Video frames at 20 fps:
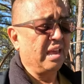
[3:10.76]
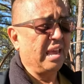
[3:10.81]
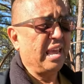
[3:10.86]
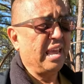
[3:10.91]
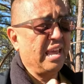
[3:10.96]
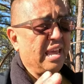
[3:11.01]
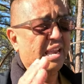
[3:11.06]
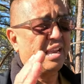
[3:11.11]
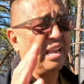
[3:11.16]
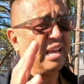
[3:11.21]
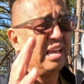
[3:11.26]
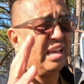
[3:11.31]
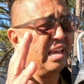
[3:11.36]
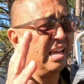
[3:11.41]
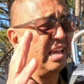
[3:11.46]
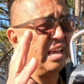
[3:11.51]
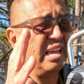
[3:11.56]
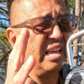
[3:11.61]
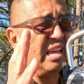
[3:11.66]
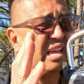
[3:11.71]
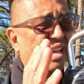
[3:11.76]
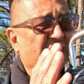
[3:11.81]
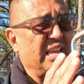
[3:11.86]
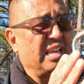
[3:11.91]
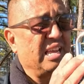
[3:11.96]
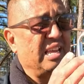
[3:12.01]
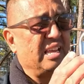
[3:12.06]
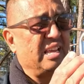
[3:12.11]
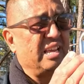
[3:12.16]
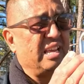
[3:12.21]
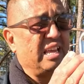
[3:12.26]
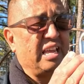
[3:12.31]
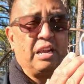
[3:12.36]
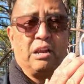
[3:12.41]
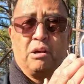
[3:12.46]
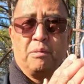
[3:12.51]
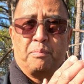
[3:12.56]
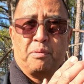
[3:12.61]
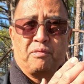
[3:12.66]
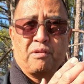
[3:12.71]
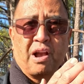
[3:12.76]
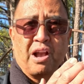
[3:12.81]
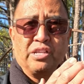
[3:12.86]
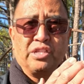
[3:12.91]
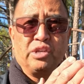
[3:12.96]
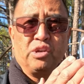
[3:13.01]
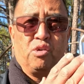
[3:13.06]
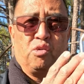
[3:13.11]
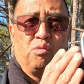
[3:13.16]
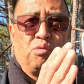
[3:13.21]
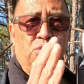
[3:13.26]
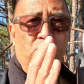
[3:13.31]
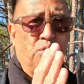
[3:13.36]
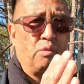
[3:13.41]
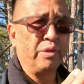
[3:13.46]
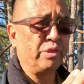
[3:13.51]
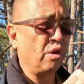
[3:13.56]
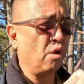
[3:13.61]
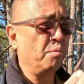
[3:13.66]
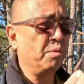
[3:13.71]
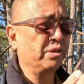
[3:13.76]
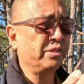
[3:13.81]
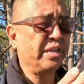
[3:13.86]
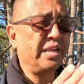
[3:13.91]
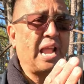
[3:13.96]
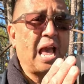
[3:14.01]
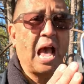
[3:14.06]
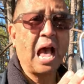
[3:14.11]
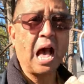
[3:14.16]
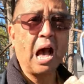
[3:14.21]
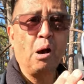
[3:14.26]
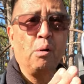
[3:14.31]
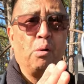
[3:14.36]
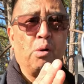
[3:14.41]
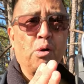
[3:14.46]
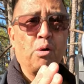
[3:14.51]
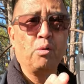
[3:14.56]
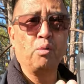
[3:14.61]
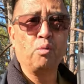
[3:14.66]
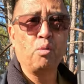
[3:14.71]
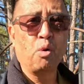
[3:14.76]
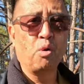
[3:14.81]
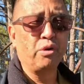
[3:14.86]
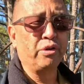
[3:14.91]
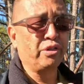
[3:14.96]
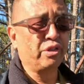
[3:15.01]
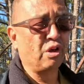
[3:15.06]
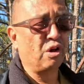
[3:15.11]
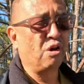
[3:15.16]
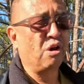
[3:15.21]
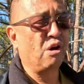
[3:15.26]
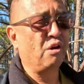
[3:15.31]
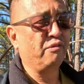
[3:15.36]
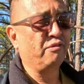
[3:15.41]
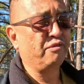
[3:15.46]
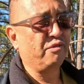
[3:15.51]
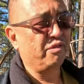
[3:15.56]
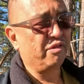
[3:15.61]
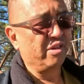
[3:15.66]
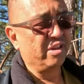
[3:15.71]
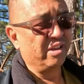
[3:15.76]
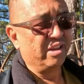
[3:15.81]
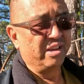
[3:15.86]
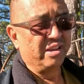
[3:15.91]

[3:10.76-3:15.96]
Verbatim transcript: And you know, provides you with almost an hour worth of